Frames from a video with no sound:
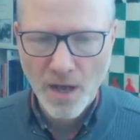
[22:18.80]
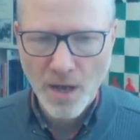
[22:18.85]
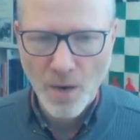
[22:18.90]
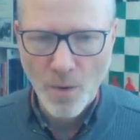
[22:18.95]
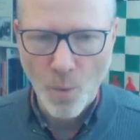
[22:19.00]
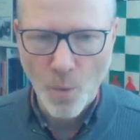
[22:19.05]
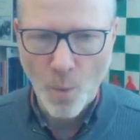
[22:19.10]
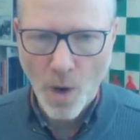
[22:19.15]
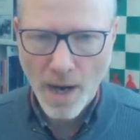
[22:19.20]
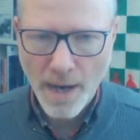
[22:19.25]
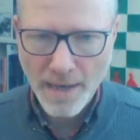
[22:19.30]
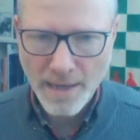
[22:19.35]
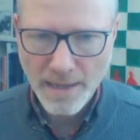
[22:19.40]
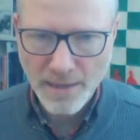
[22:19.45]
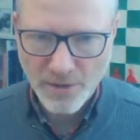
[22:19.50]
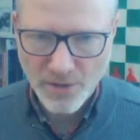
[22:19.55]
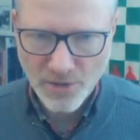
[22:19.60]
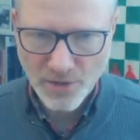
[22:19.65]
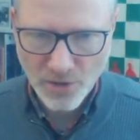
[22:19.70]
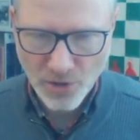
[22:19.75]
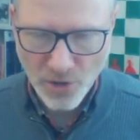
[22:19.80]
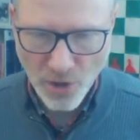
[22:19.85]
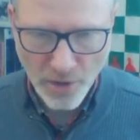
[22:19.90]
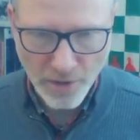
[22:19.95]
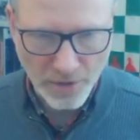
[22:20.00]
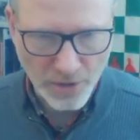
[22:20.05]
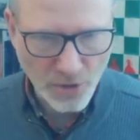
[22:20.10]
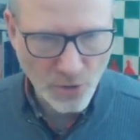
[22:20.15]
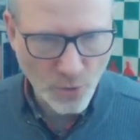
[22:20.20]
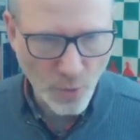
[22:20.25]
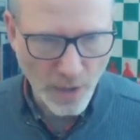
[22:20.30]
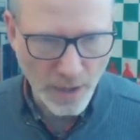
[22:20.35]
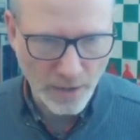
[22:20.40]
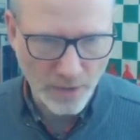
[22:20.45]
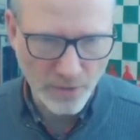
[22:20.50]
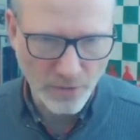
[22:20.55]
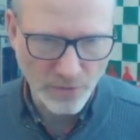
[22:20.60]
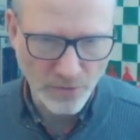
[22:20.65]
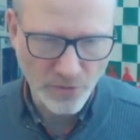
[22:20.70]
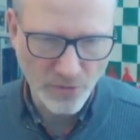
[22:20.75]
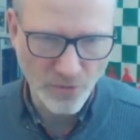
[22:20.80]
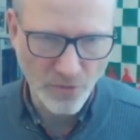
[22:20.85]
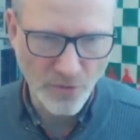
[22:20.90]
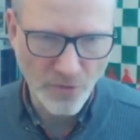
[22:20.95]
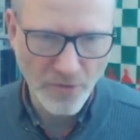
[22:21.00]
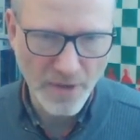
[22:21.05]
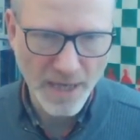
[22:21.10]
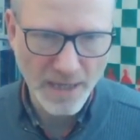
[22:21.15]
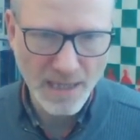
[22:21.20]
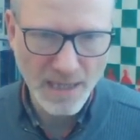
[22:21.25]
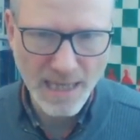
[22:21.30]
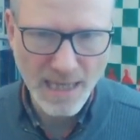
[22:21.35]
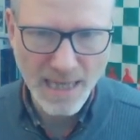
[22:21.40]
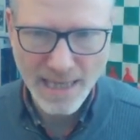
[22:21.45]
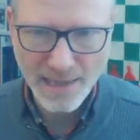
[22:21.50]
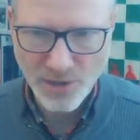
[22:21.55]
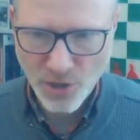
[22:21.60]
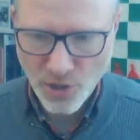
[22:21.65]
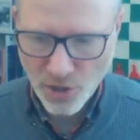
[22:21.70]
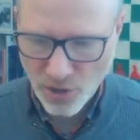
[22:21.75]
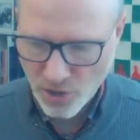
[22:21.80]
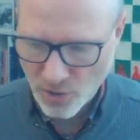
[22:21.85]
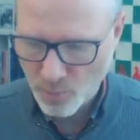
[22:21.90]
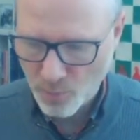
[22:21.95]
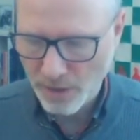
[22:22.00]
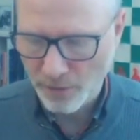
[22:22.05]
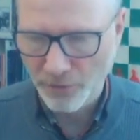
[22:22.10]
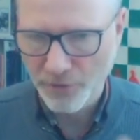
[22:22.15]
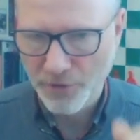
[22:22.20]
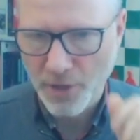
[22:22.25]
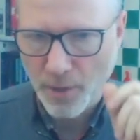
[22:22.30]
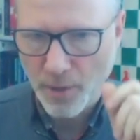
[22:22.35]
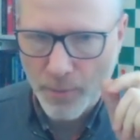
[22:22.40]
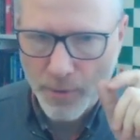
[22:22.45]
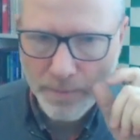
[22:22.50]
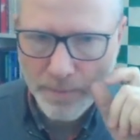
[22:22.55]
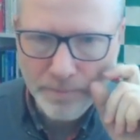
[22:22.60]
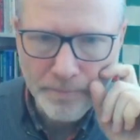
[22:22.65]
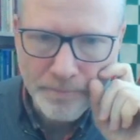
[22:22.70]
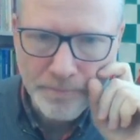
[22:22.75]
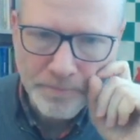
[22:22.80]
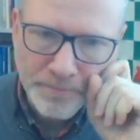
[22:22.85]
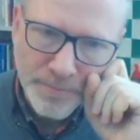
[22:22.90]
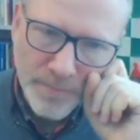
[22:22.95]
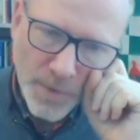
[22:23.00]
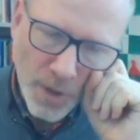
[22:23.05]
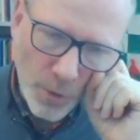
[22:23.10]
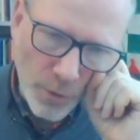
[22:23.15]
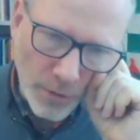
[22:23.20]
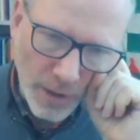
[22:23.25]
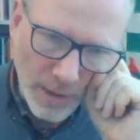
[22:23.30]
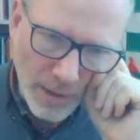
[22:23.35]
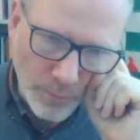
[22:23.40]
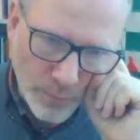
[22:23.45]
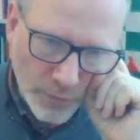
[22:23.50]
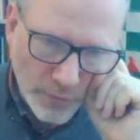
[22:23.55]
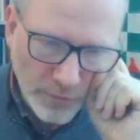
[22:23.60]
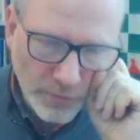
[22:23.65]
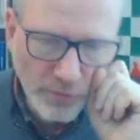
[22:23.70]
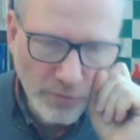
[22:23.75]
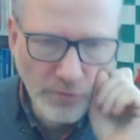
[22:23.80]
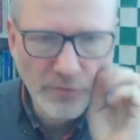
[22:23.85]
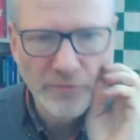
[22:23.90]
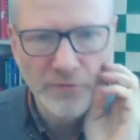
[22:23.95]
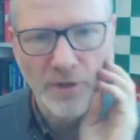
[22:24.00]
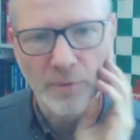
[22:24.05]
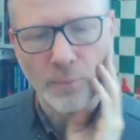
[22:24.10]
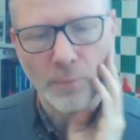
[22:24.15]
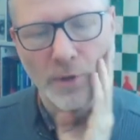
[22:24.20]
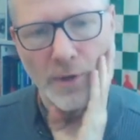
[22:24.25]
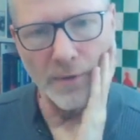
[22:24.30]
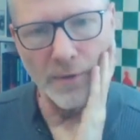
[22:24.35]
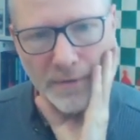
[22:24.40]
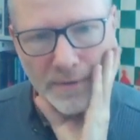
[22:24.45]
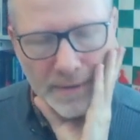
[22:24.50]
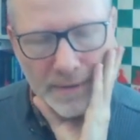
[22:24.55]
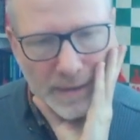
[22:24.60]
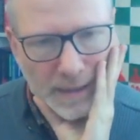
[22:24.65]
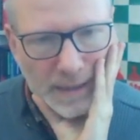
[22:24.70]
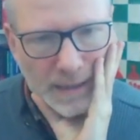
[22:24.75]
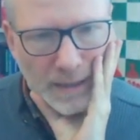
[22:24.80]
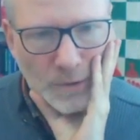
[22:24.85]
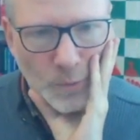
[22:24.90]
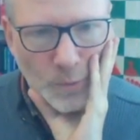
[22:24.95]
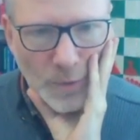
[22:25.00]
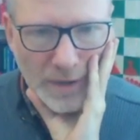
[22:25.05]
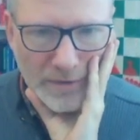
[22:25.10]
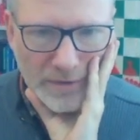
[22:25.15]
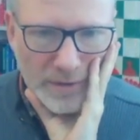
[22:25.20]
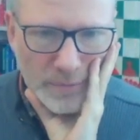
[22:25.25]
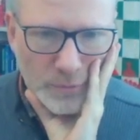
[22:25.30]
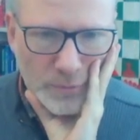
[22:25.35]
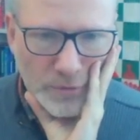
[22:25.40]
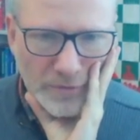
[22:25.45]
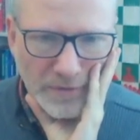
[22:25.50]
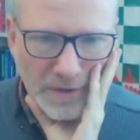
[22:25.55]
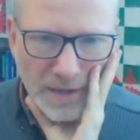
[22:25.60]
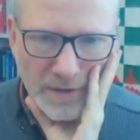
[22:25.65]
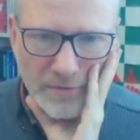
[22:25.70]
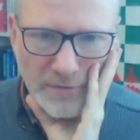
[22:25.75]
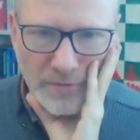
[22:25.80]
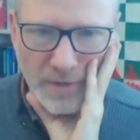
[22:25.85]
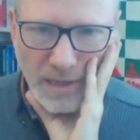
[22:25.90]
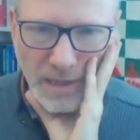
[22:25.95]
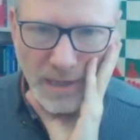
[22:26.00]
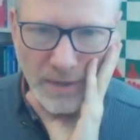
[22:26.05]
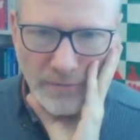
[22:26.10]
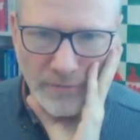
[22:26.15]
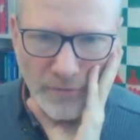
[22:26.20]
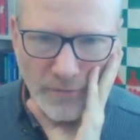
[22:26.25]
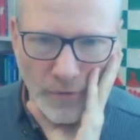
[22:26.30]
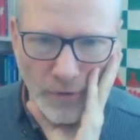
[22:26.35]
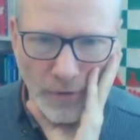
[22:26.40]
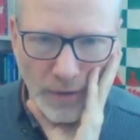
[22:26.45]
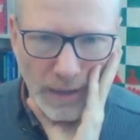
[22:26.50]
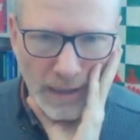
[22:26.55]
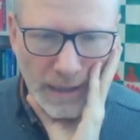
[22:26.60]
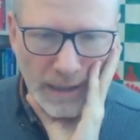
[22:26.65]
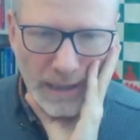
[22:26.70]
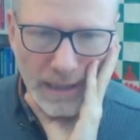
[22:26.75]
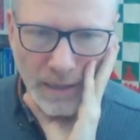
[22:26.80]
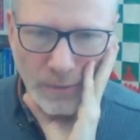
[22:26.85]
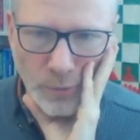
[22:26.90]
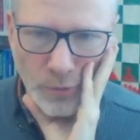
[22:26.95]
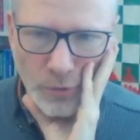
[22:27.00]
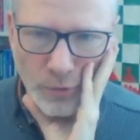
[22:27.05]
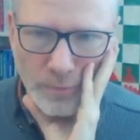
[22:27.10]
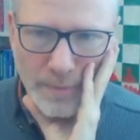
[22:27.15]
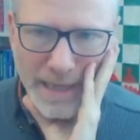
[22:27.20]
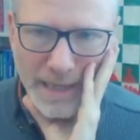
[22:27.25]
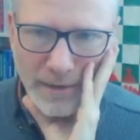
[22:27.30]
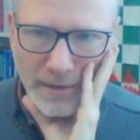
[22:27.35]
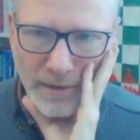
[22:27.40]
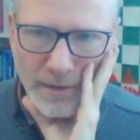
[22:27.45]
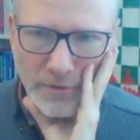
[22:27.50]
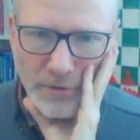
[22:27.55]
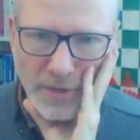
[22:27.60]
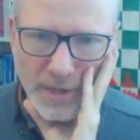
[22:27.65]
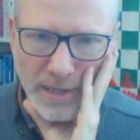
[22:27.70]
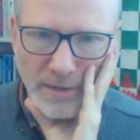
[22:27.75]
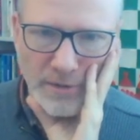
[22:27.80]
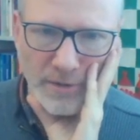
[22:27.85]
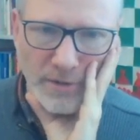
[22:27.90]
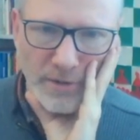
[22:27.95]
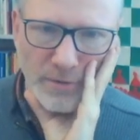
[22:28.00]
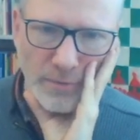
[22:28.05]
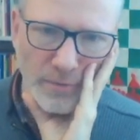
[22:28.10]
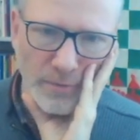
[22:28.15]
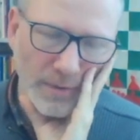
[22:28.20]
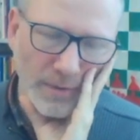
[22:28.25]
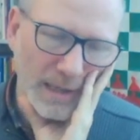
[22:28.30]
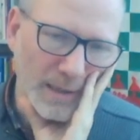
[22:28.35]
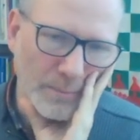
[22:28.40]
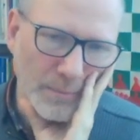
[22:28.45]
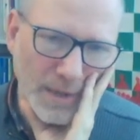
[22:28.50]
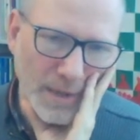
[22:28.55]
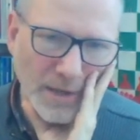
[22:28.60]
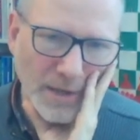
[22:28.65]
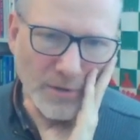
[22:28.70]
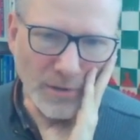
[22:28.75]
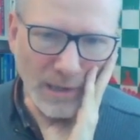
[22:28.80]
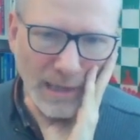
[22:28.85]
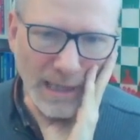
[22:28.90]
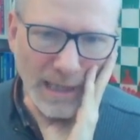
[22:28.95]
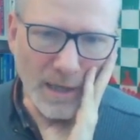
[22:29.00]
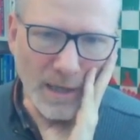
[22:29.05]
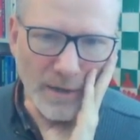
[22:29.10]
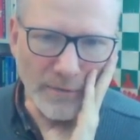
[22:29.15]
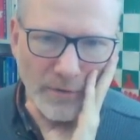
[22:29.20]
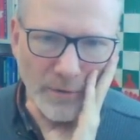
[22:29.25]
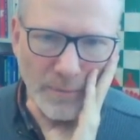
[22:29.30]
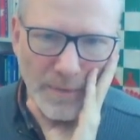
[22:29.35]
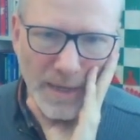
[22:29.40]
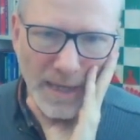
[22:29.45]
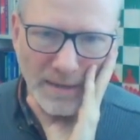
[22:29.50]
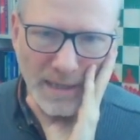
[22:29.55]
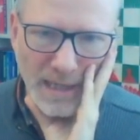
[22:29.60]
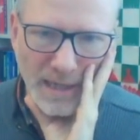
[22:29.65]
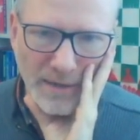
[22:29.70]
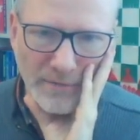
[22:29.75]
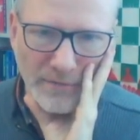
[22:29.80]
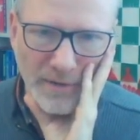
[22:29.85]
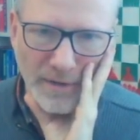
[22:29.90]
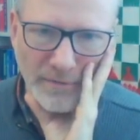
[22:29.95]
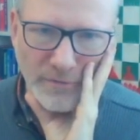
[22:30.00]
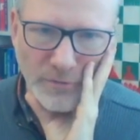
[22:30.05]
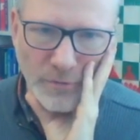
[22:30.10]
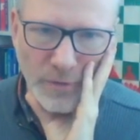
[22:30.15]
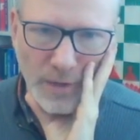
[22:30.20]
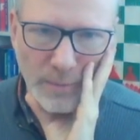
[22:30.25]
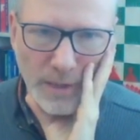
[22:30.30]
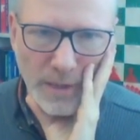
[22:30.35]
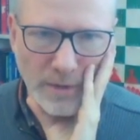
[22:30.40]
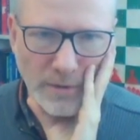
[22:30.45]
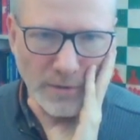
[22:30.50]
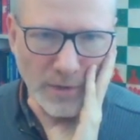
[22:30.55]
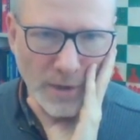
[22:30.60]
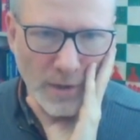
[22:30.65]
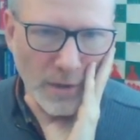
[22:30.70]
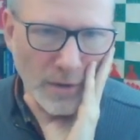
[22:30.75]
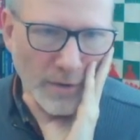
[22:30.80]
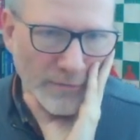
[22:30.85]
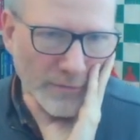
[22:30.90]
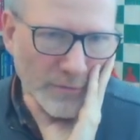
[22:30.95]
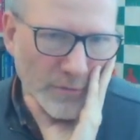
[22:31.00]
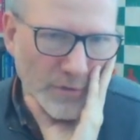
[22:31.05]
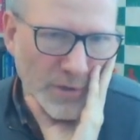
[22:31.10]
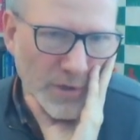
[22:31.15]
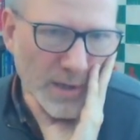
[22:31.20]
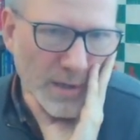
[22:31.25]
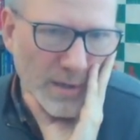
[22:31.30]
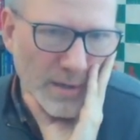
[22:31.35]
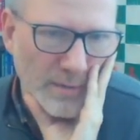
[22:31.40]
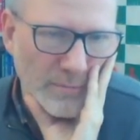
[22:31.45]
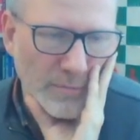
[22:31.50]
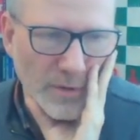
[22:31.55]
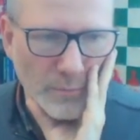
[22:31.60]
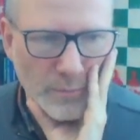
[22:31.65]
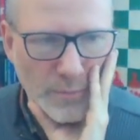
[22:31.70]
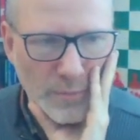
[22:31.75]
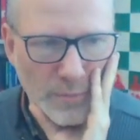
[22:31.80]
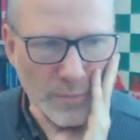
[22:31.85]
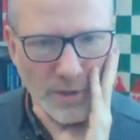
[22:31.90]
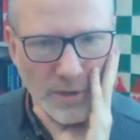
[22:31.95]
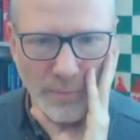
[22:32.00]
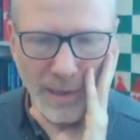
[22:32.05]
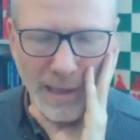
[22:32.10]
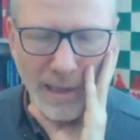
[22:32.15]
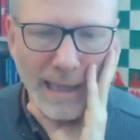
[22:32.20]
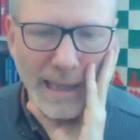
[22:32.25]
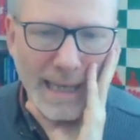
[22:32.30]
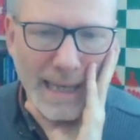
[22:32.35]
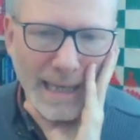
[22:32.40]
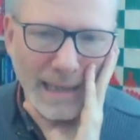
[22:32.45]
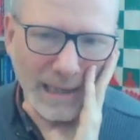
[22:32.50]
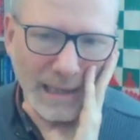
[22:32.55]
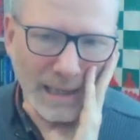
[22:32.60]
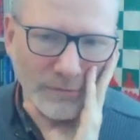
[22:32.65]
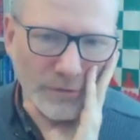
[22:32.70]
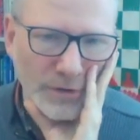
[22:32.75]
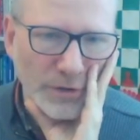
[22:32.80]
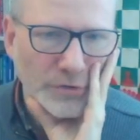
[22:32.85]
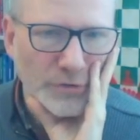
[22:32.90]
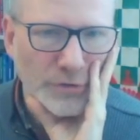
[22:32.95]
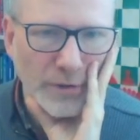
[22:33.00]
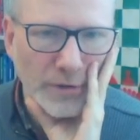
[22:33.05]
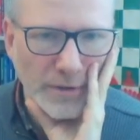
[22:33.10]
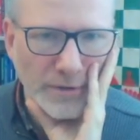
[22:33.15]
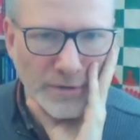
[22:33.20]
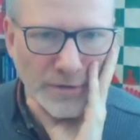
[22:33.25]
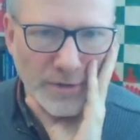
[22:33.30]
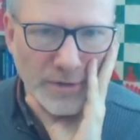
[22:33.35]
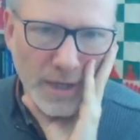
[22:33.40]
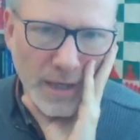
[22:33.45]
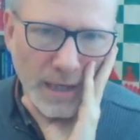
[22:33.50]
white's dark square control that he had just built up or improved upon with the move d3, d4. It would make no sense to immediately give up that e5 square, because of course here the bishop gladly returns